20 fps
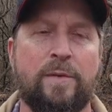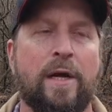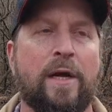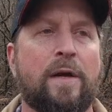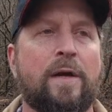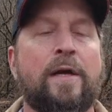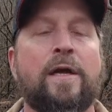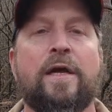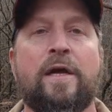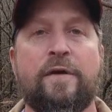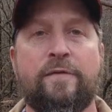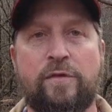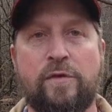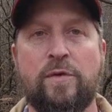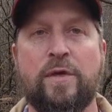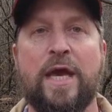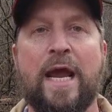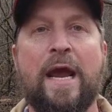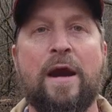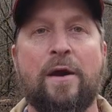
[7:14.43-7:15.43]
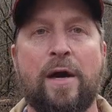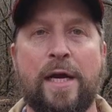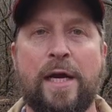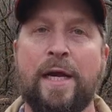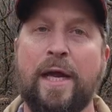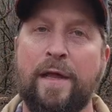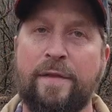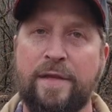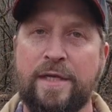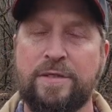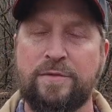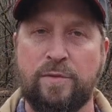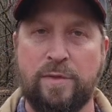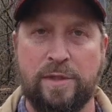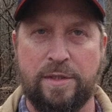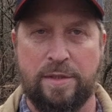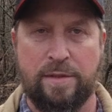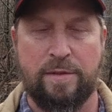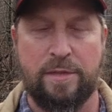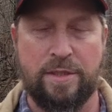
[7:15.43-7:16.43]
Well, if you carry, and this
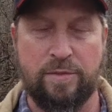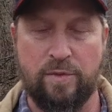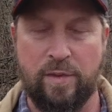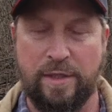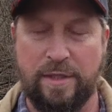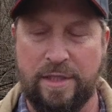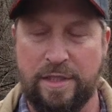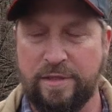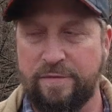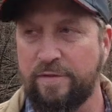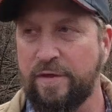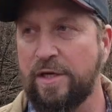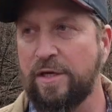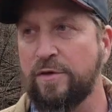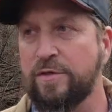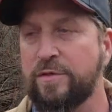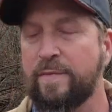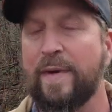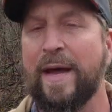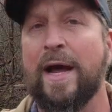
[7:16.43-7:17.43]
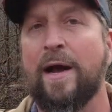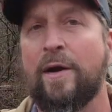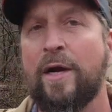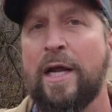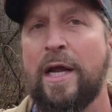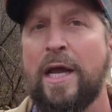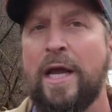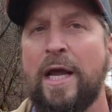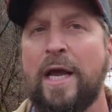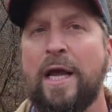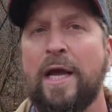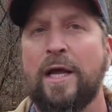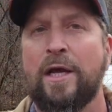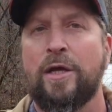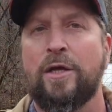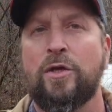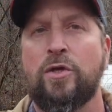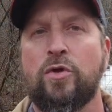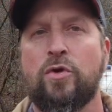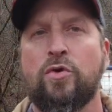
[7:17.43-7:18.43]
is what this video is about,
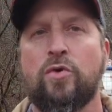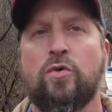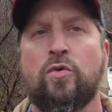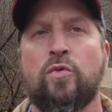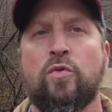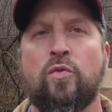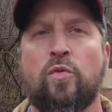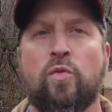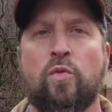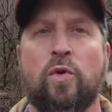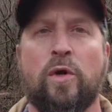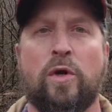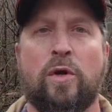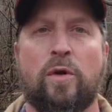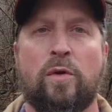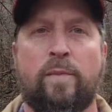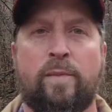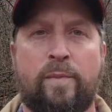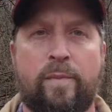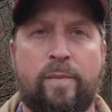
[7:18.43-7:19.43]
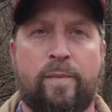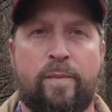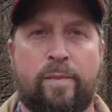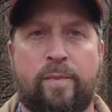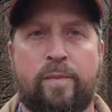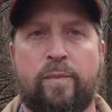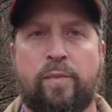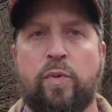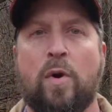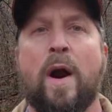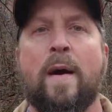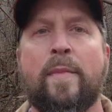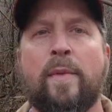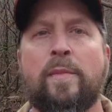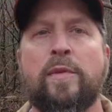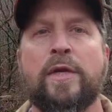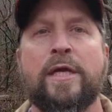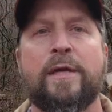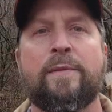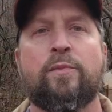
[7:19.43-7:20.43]
you will
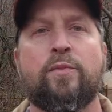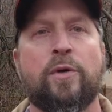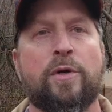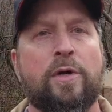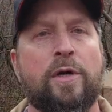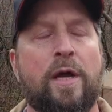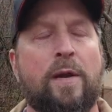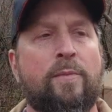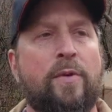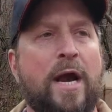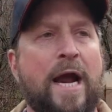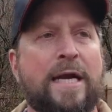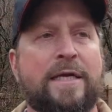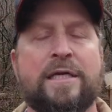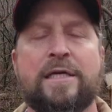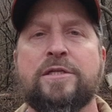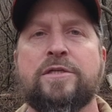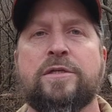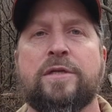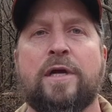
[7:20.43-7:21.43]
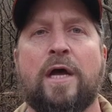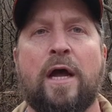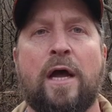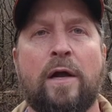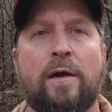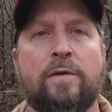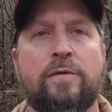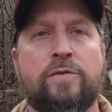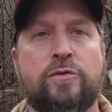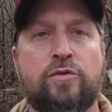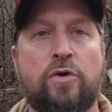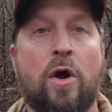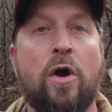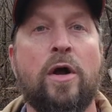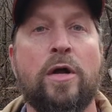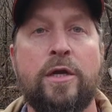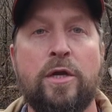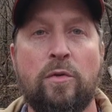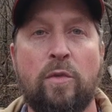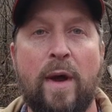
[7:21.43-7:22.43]
probably practice
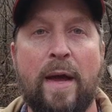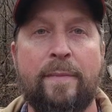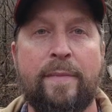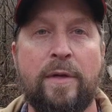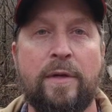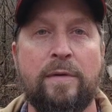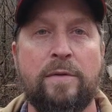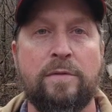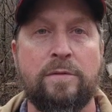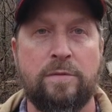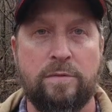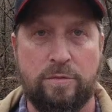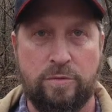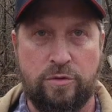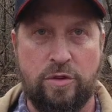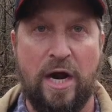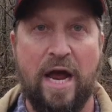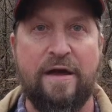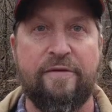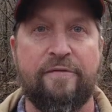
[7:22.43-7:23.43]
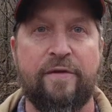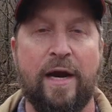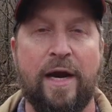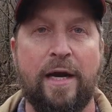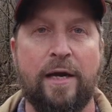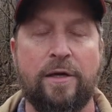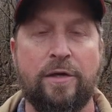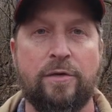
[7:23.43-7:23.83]
drawing your weapon dry fire.